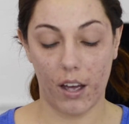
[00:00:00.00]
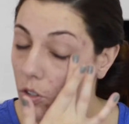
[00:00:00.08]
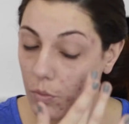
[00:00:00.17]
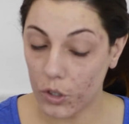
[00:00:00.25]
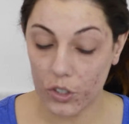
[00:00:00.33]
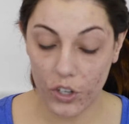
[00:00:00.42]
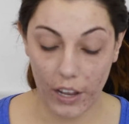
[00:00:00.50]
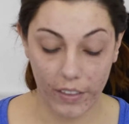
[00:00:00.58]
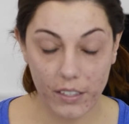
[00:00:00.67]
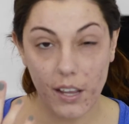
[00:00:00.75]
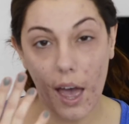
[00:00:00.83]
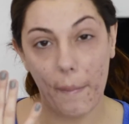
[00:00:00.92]
So I'm just
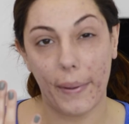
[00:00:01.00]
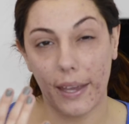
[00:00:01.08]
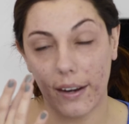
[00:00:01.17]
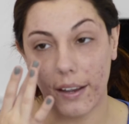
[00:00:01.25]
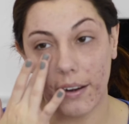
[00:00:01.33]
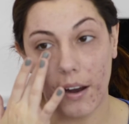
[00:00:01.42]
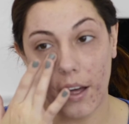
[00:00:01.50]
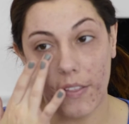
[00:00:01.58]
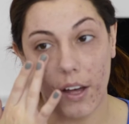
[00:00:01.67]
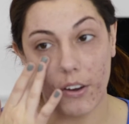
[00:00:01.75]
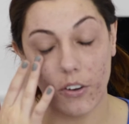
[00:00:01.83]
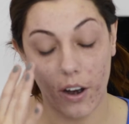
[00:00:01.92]
gently tapping it in on
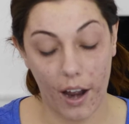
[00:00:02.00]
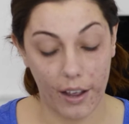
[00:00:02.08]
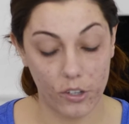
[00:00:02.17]
the under eye